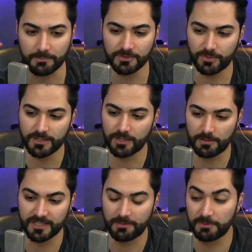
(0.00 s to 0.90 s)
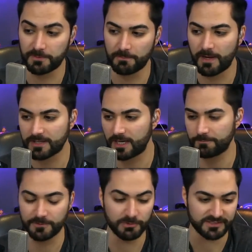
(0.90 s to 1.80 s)
I mean, can we bring back
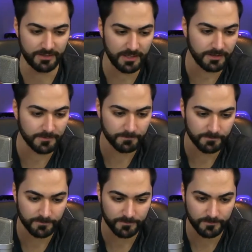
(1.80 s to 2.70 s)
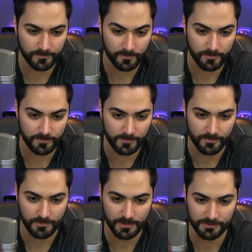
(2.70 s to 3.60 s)
Comp USA?
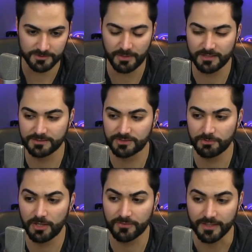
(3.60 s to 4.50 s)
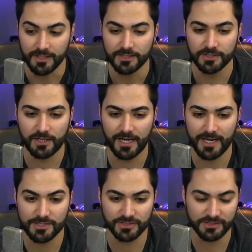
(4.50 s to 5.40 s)
Let's do all of it. You know, I
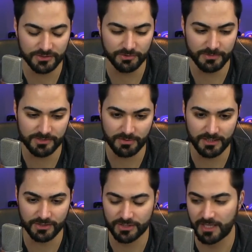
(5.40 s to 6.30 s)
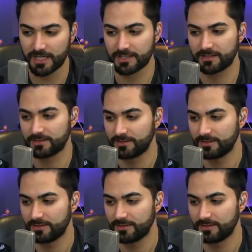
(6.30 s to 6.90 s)
actually do miss Radio Shack.